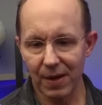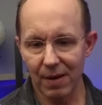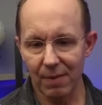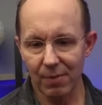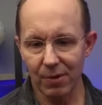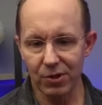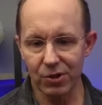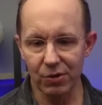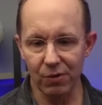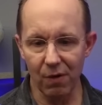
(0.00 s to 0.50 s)

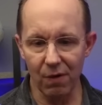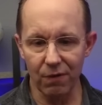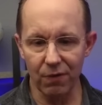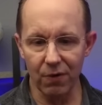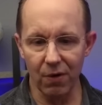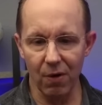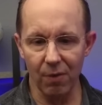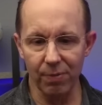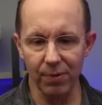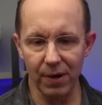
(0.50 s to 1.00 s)
But your
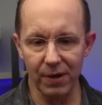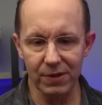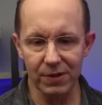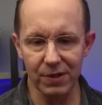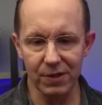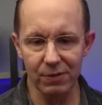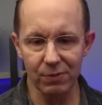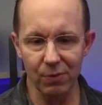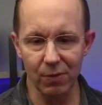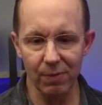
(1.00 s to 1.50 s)
overall
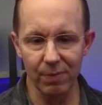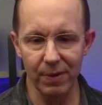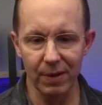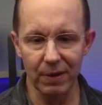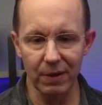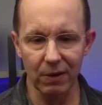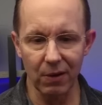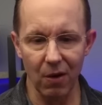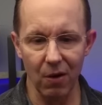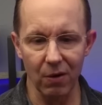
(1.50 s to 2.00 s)
process will be
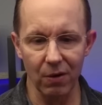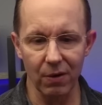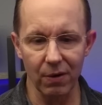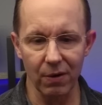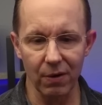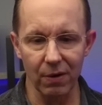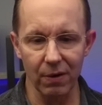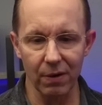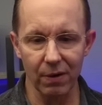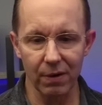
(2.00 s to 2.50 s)

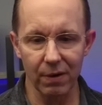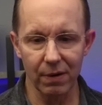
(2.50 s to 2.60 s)
longer